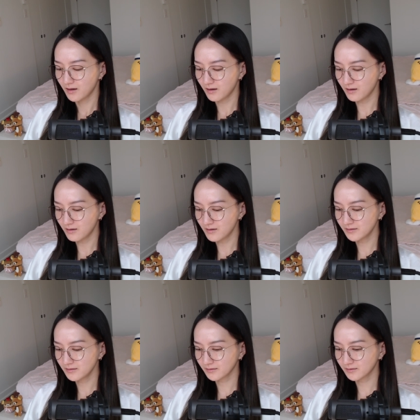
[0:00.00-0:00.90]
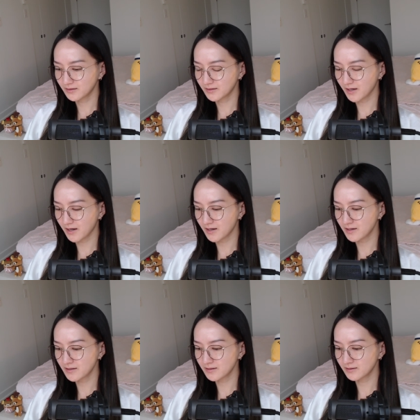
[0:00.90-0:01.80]
Oh, and look, the
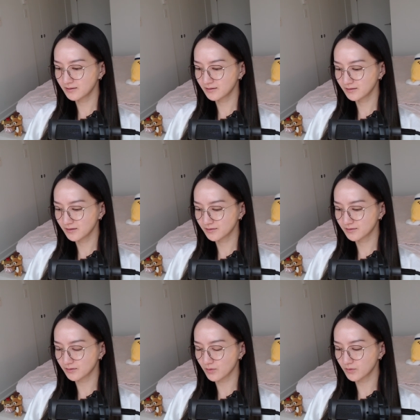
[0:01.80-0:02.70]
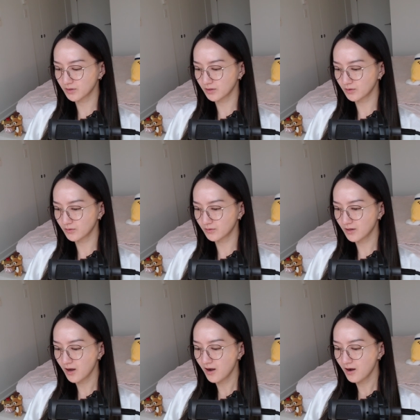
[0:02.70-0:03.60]
tent is so cute.
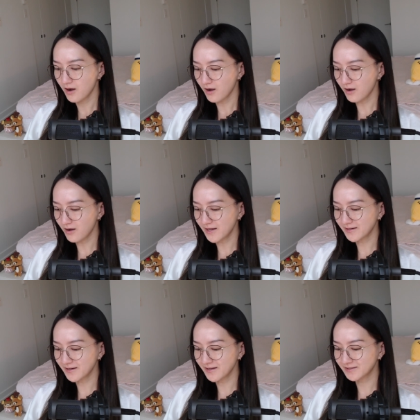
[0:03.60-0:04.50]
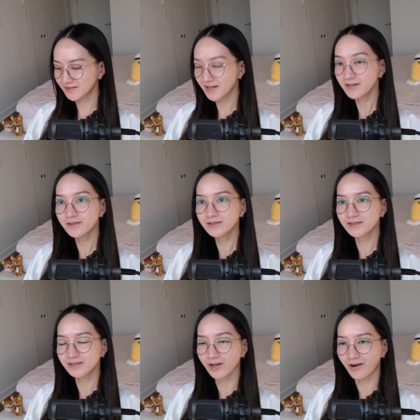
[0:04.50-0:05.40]
Oh, and instead of a
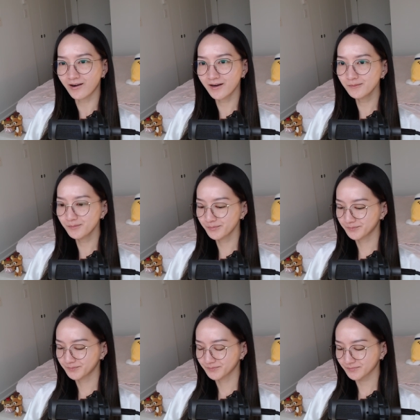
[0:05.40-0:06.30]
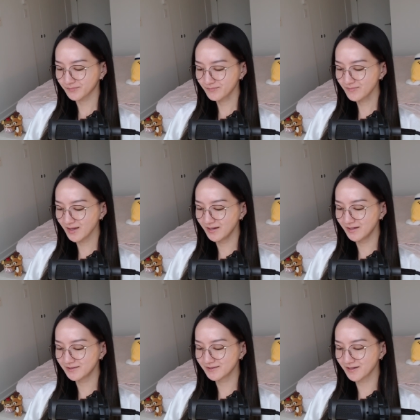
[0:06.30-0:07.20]
star,
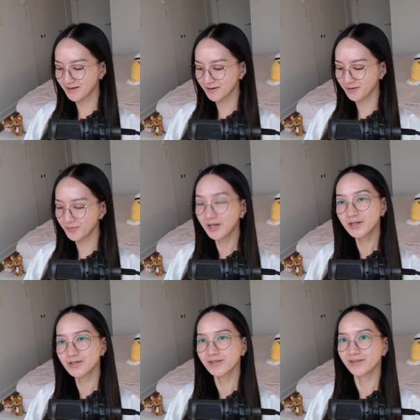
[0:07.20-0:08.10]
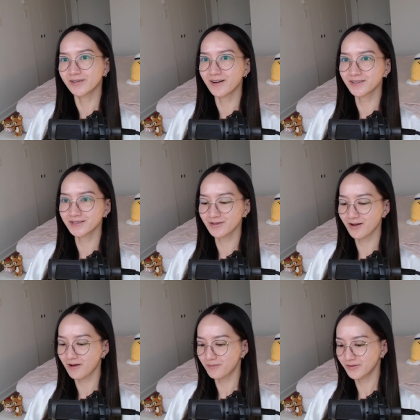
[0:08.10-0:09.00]
it's a Pikachu on the
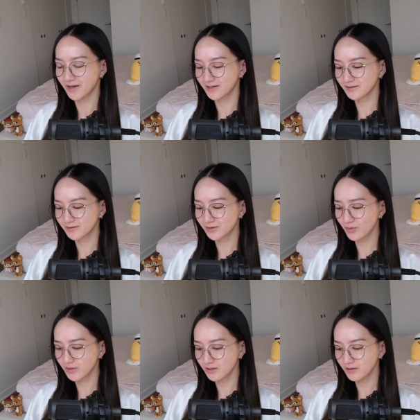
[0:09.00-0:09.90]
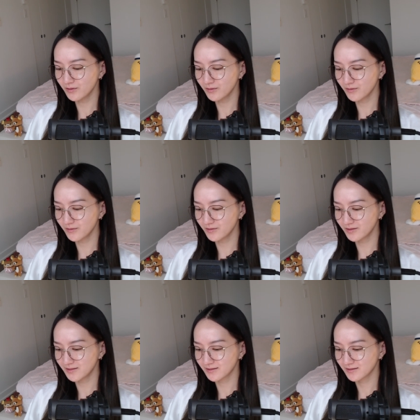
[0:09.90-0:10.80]
top. That is so
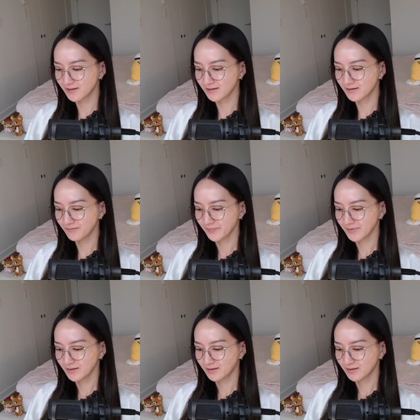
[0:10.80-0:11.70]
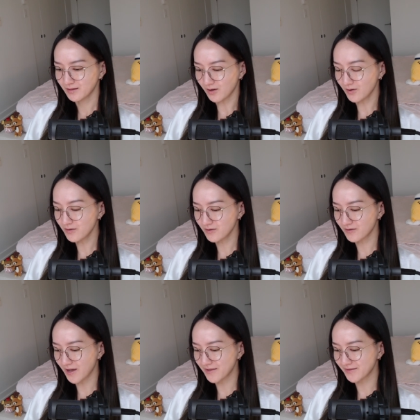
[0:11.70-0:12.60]
cute. Oh,
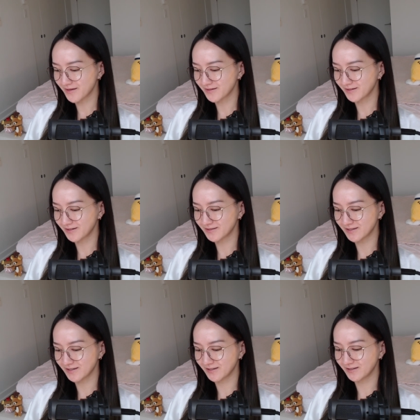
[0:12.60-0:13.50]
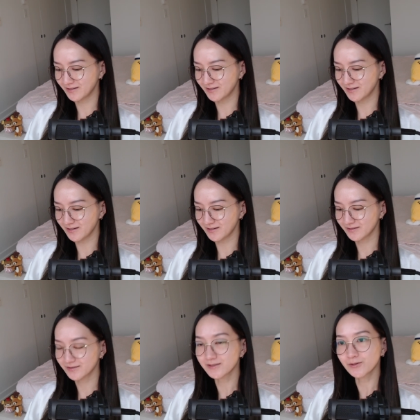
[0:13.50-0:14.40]
and then you can see the
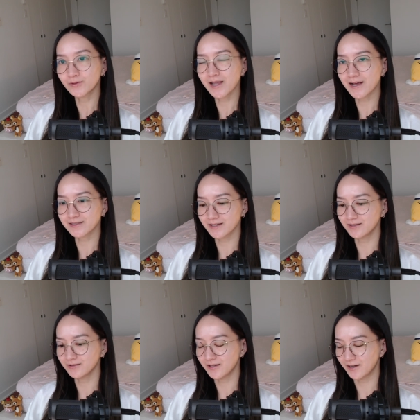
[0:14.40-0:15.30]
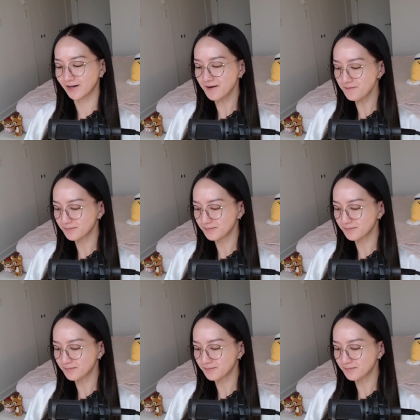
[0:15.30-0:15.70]
Snorlax igloo here.